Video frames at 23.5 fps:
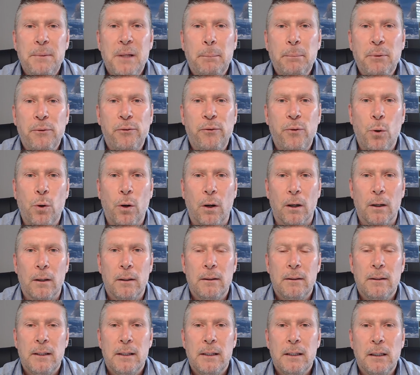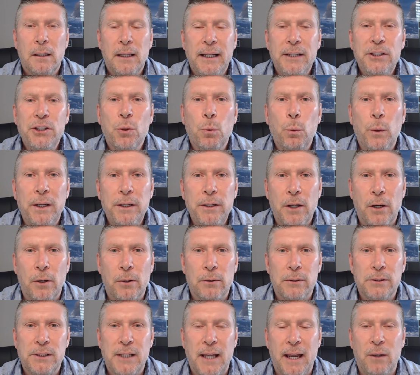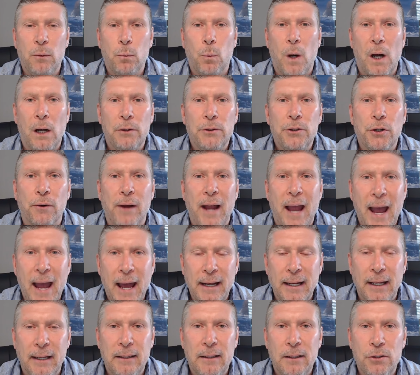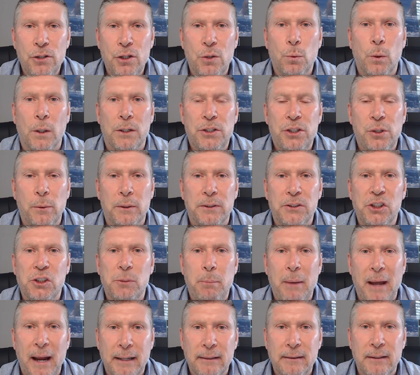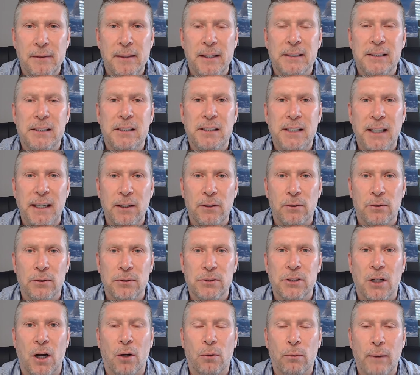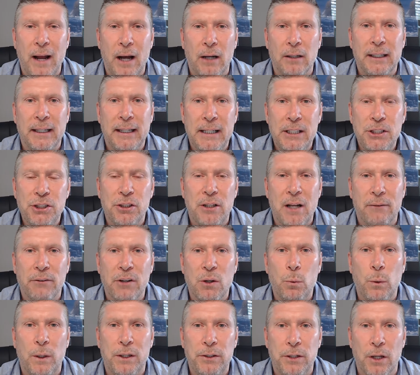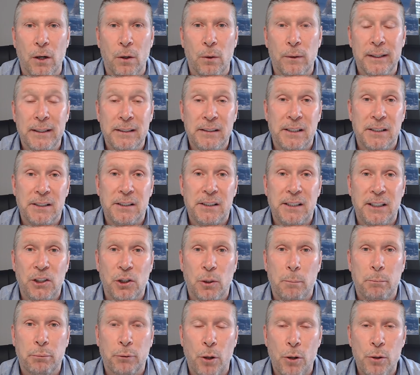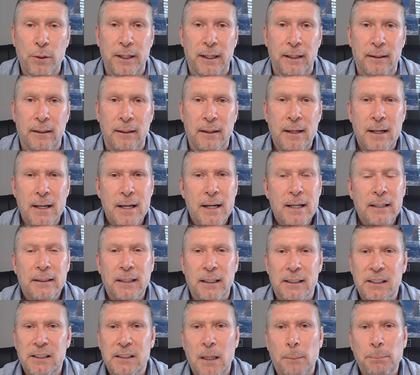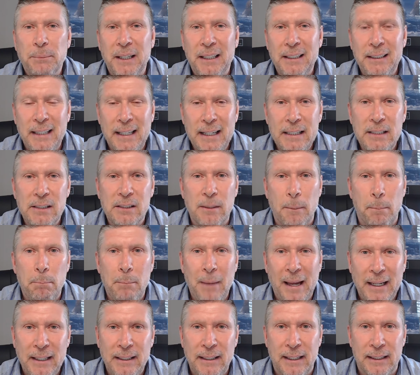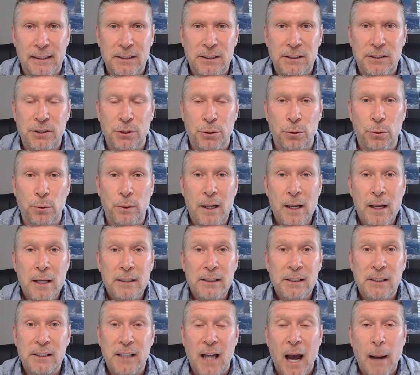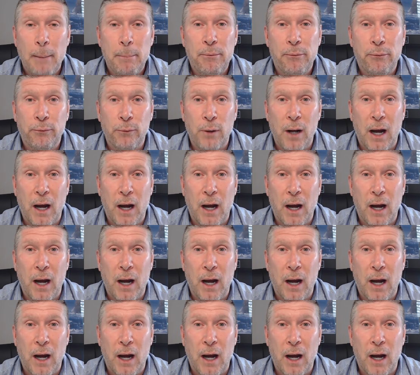number 4, clean your windows, and while you're at it, you want to inspect the seals around each and every window. Is the seal broken? Does something need some maintenance to stop